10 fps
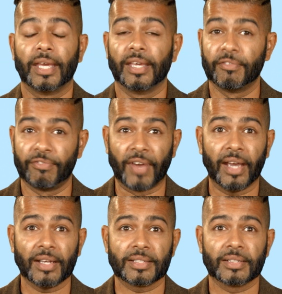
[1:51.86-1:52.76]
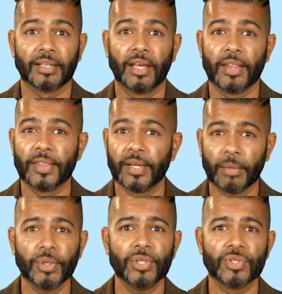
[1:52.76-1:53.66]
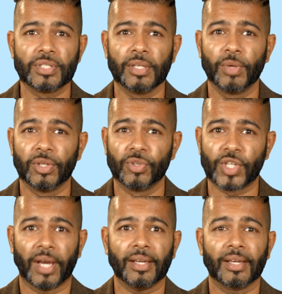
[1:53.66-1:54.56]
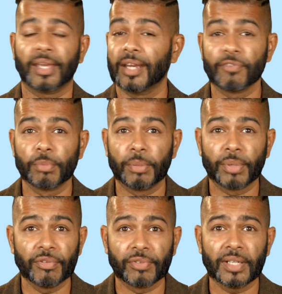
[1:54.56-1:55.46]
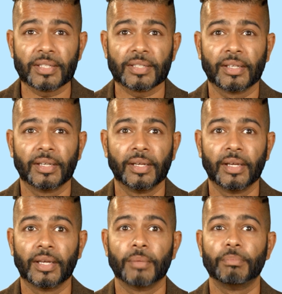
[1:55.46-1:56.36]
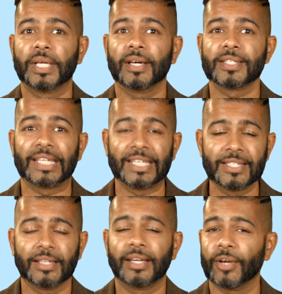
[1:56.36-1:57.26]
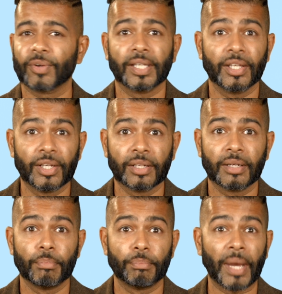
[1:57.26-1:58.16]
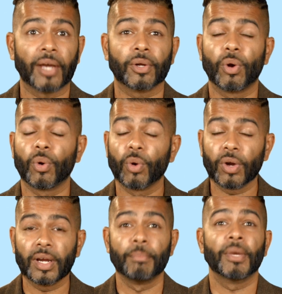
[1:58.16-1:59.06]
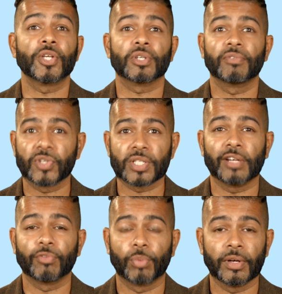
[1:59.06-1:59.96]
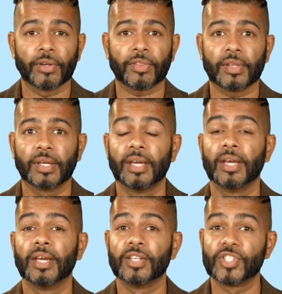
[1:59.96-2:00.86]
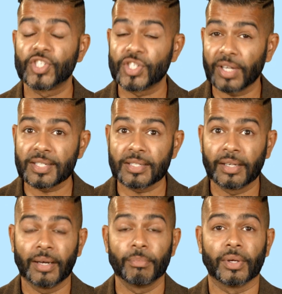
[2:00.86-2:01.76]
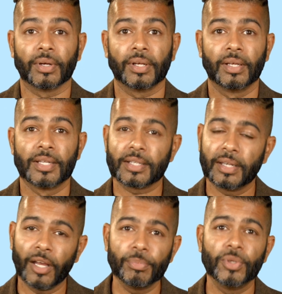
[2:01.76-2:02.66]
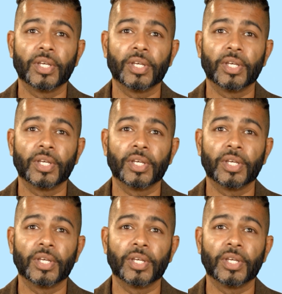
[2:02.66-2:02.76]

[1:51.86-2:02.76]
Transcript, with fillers: In fact, the number you see when you check can never be perfect because it isn't inherently good, bad, or a measure of your self-worth. It's just a number. It's going to help you